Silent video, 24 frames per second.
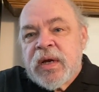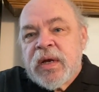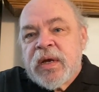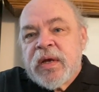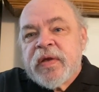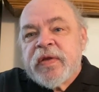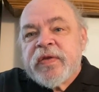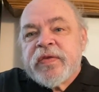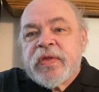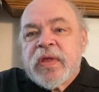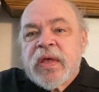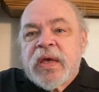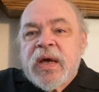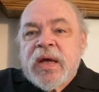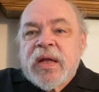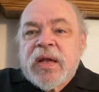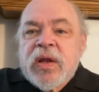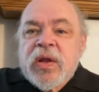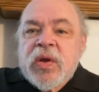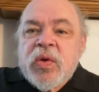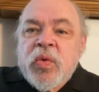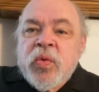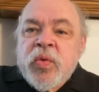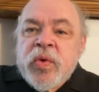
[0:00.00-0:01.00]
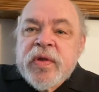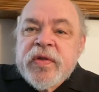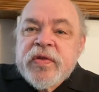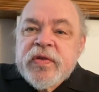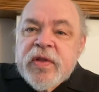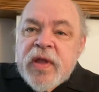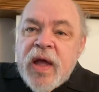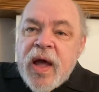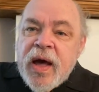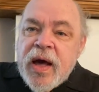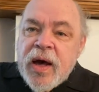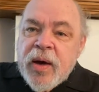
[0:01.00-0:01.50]
is that we
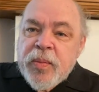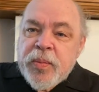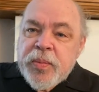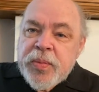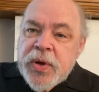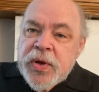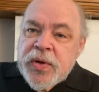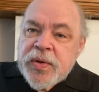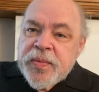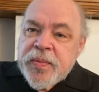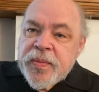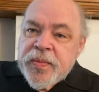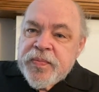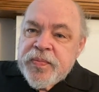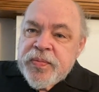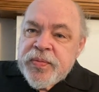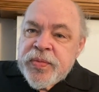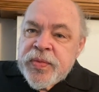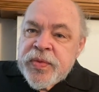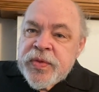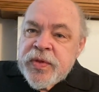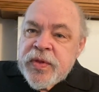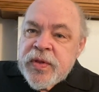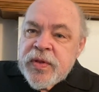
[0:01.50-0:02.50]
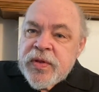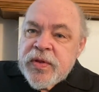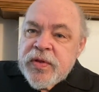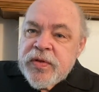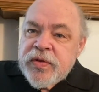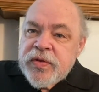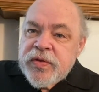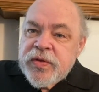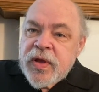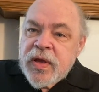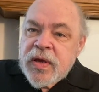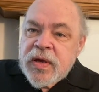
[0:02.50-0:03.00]
stop
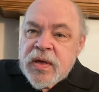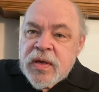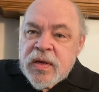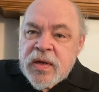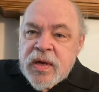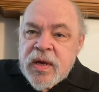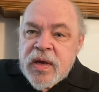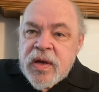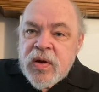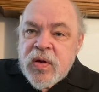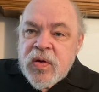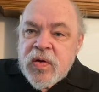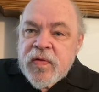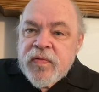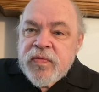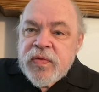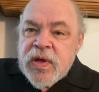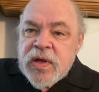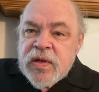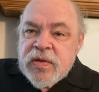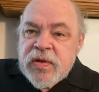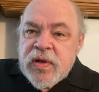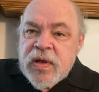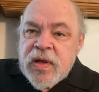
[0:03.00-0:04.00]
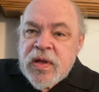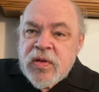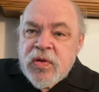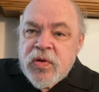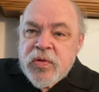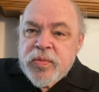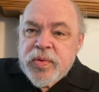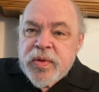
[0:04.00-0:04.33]
taking care of that tender